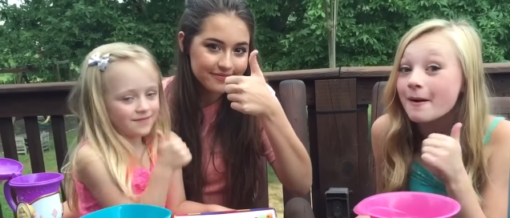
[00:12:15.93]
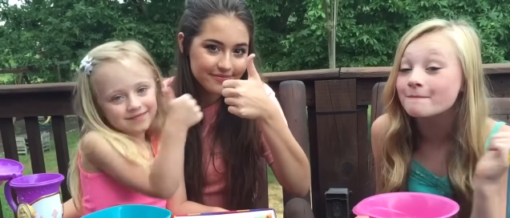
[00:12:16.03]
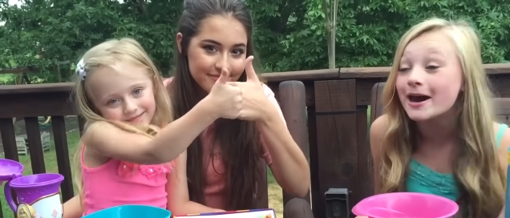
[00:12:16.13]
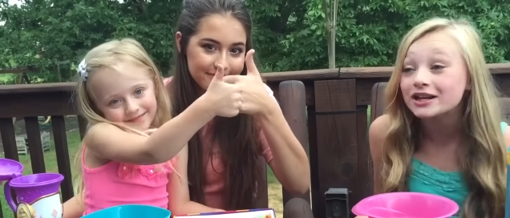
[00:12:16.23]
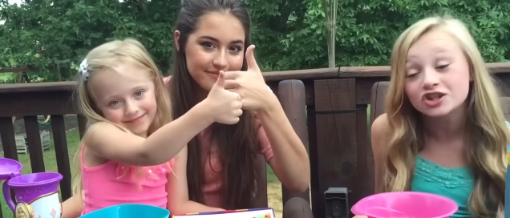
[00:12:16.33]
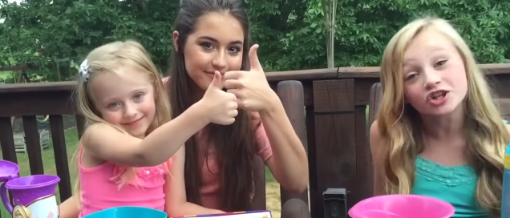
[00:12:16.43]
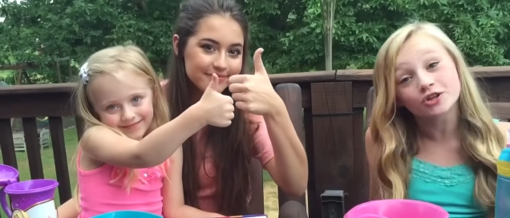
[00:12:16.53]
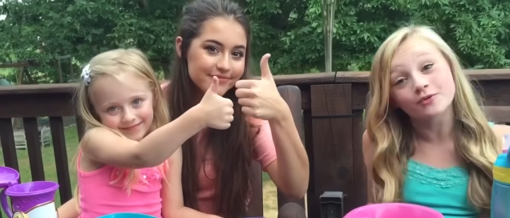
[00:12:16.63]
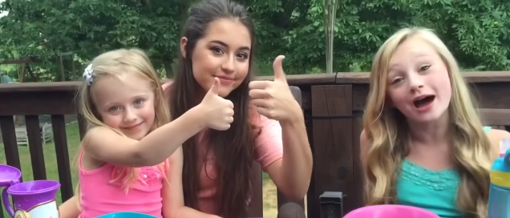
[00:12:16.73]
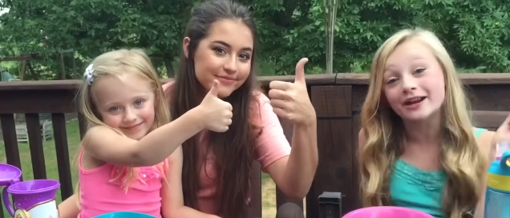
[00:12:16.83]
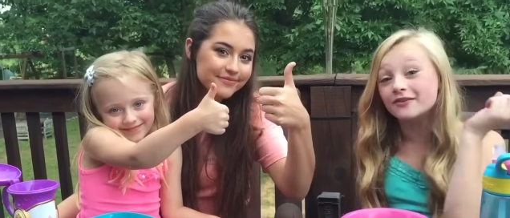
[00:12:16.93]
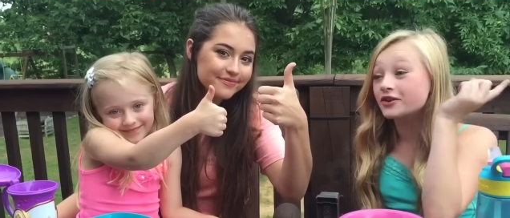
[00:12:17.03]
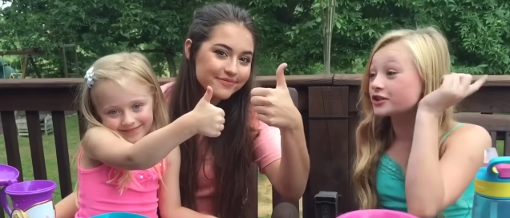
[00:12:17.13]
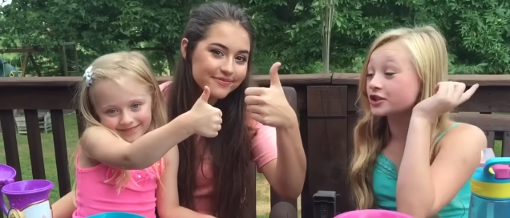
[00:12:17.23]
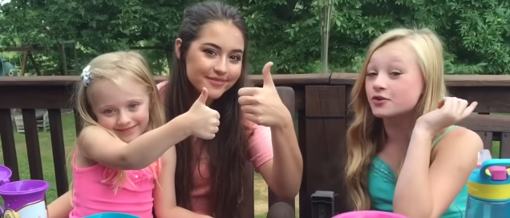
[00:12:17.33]
Speaker 1: And make sure you head
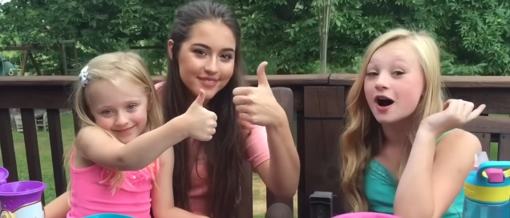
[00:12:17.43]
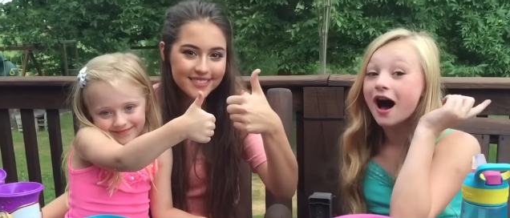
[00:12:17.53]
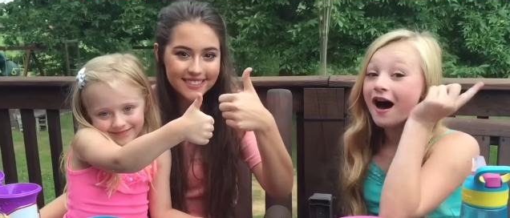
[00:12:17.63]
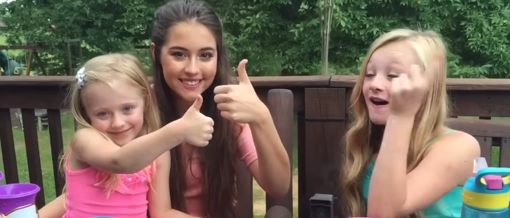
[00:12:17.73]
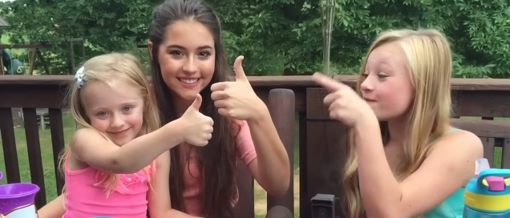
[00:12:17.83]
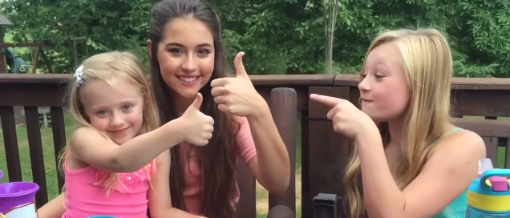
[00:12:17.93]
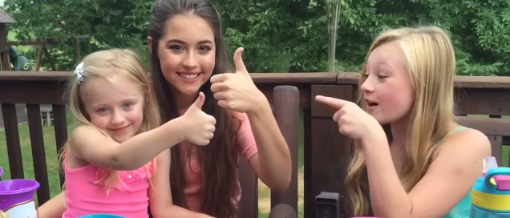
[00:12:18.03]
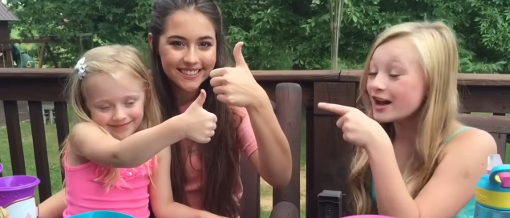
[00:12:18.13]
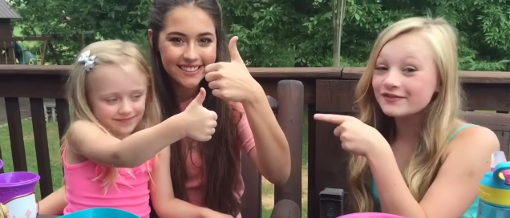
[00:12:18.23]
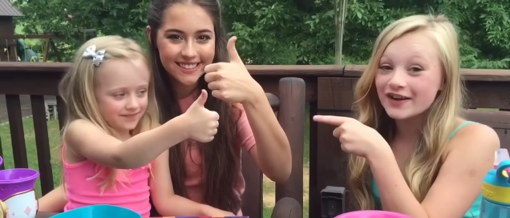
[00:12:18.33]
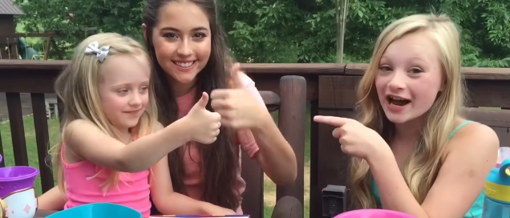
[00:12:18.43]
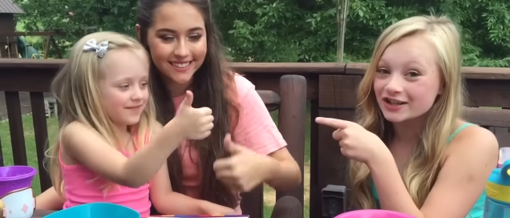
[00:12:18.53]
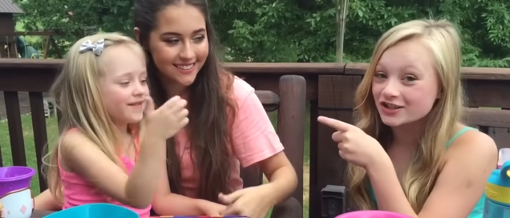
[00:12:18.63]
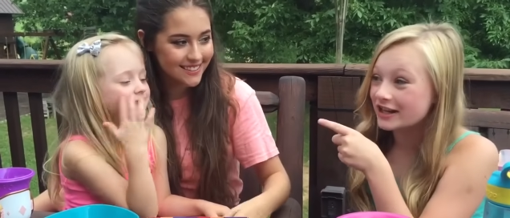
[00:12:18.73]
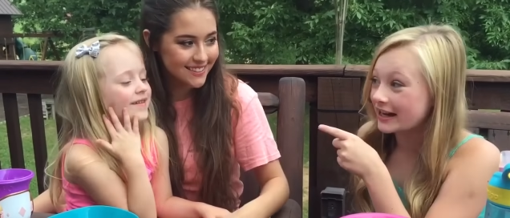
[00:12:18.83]
over to Fun
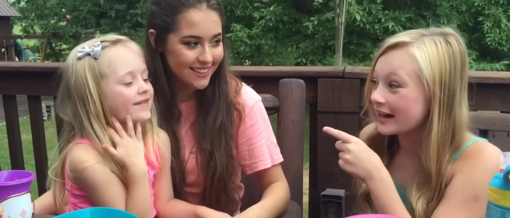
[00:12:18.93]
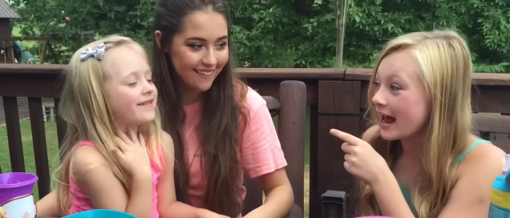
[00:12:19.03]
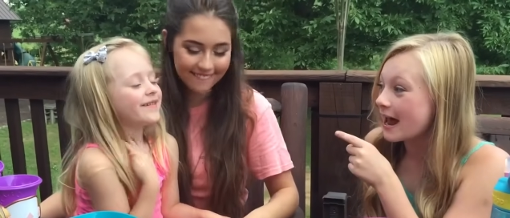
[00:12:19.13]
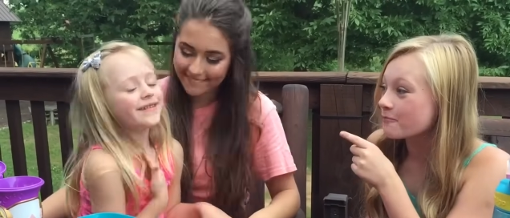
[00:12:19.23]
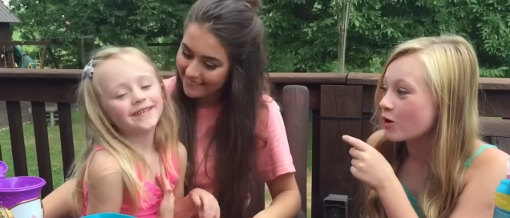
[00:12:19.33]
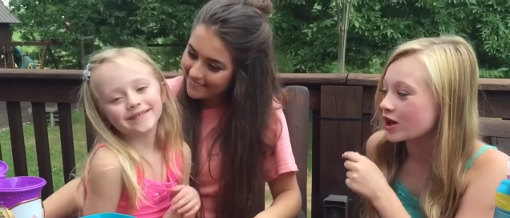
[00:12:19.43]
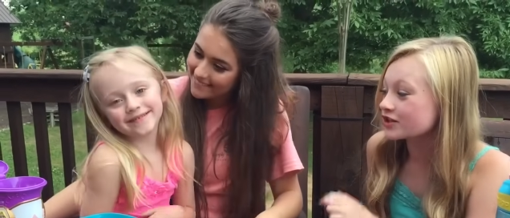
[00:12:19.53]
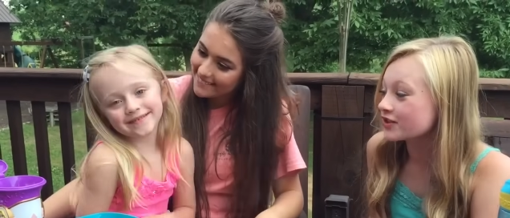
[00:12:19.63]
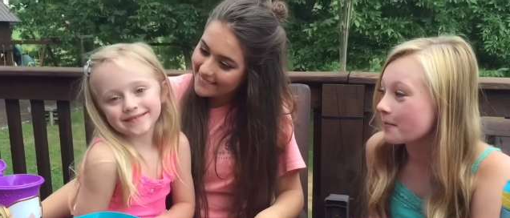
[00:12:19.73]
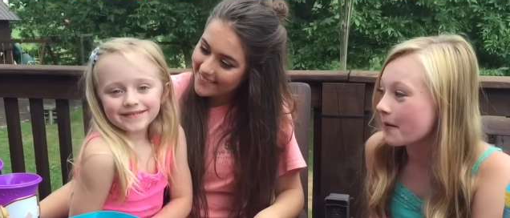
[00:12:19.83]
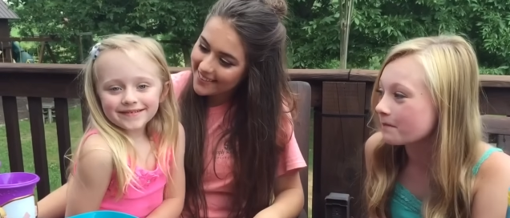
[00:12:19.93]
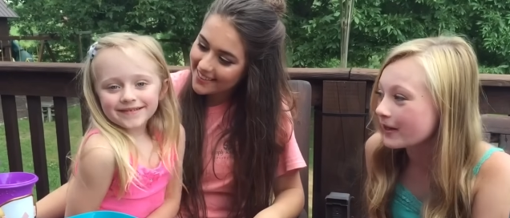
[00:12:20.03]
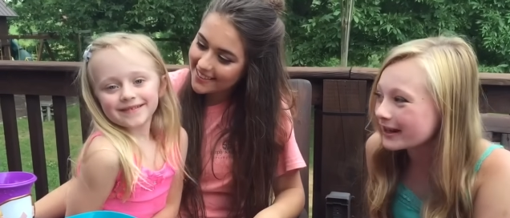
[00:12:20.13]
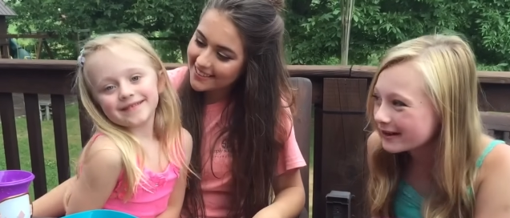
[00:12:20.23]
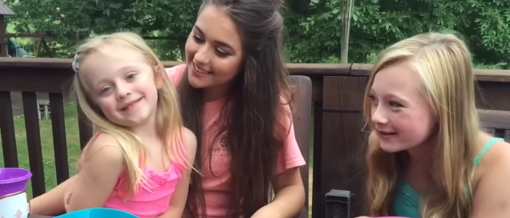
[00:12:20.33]
Factory and watch some of
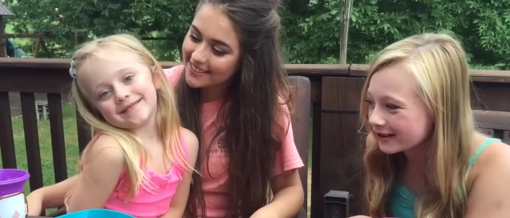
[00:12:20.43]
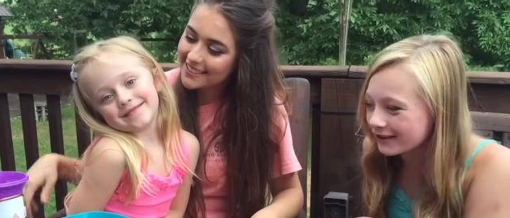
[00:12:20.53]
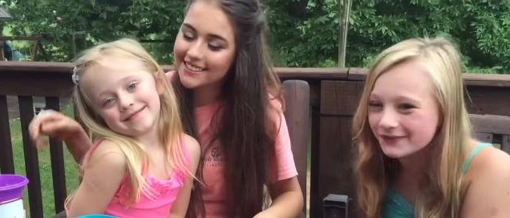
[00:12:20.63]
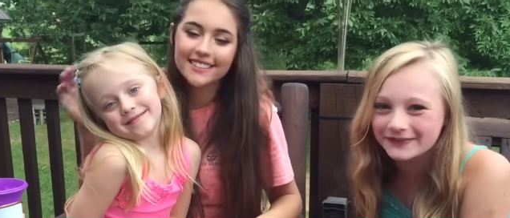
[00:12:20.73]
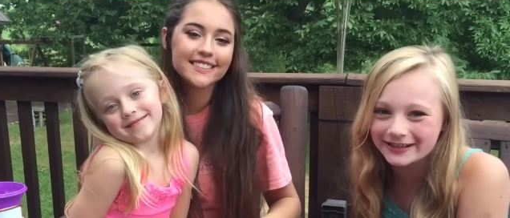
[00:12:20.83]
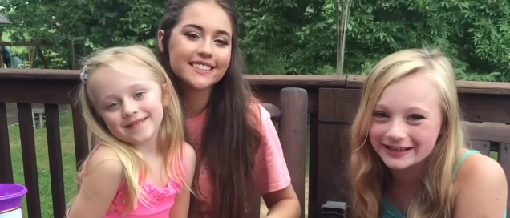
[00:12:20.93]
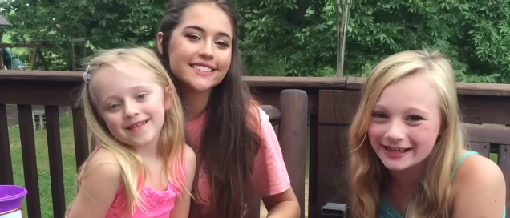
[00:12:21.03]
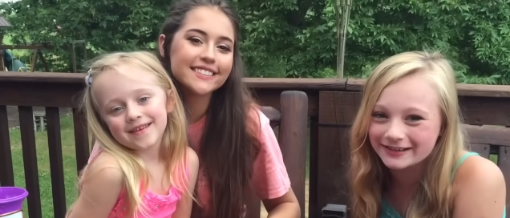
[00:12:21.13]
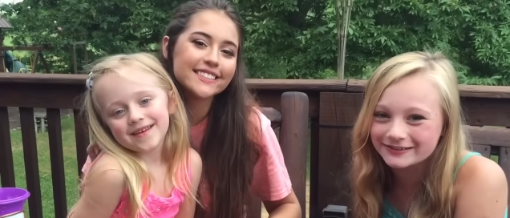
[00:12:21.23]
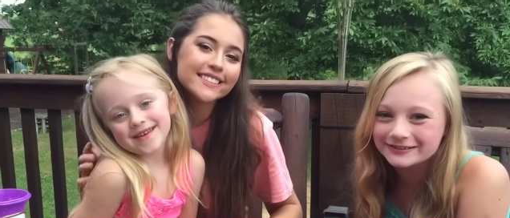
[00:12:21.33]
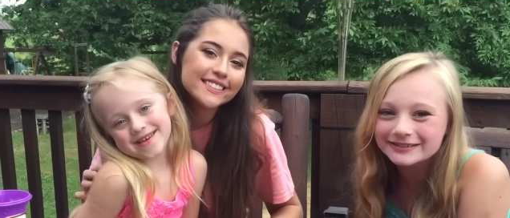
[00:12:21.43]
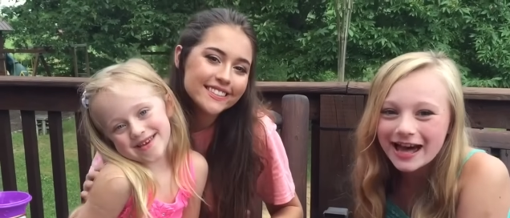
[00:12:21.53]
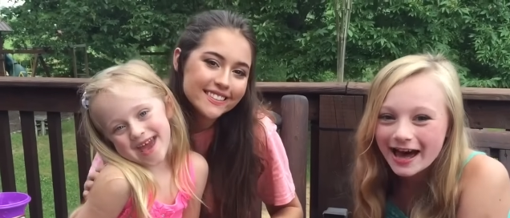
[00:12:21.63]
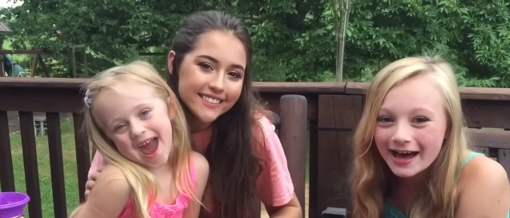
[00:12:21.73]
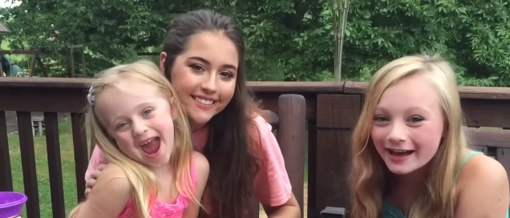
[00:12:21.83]
Play-Doh Girl's videos.
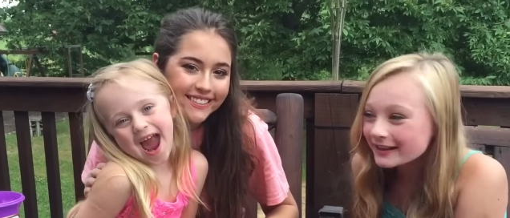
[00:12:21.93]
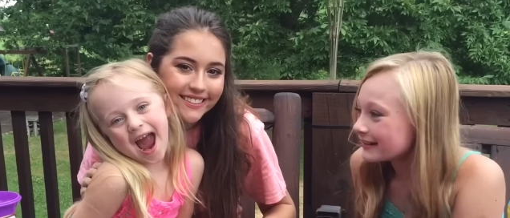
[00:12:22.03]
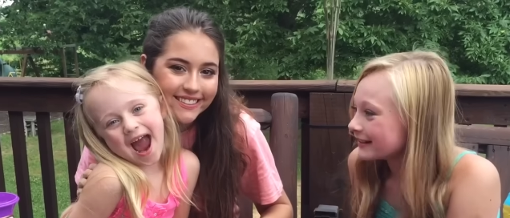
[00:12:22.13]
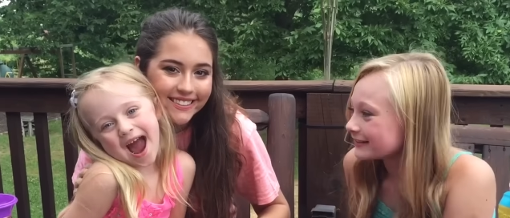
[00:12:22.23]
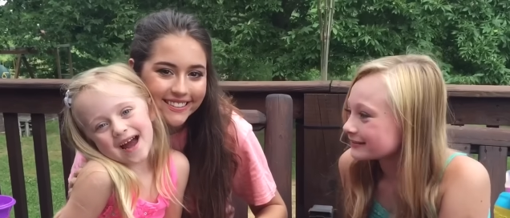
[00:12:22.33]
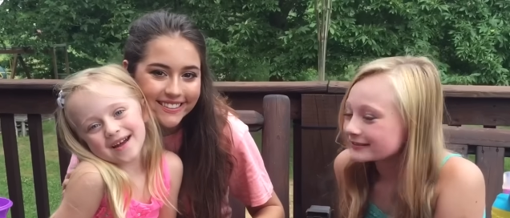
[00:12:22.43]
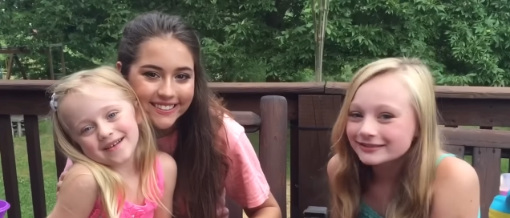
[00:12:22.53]
Yeah!